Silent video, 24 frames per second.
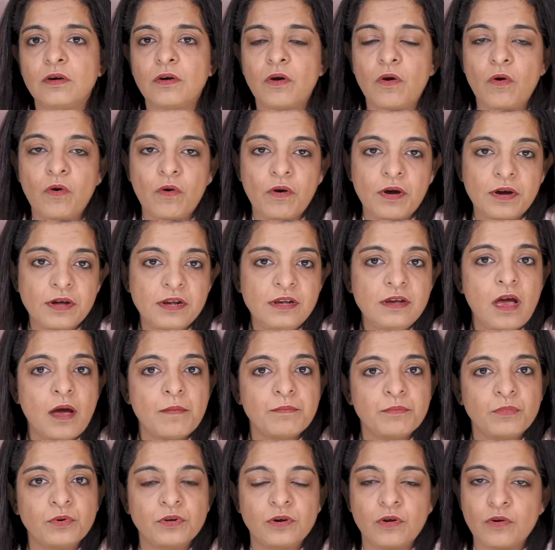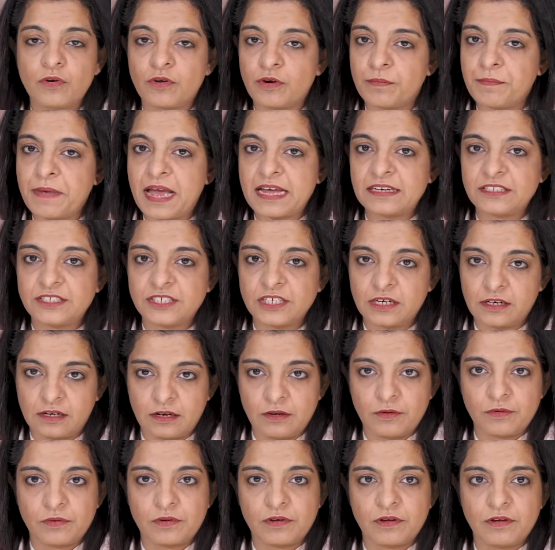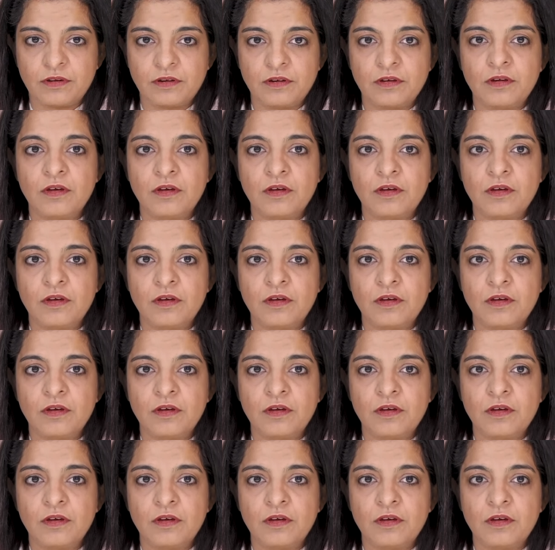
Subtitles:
all monochromatic look.